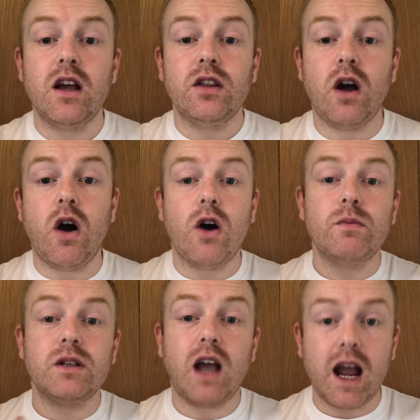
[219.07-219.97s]
the
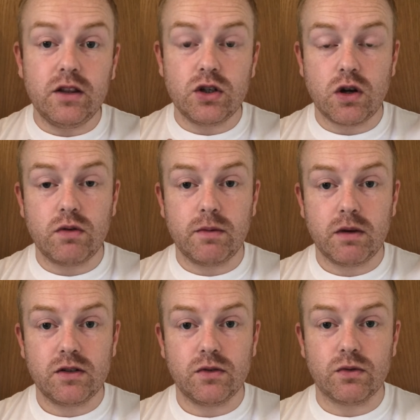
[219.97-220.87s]
arms and the shoulder
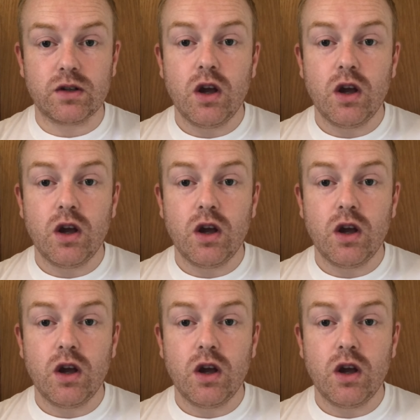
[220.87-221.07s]
muscles,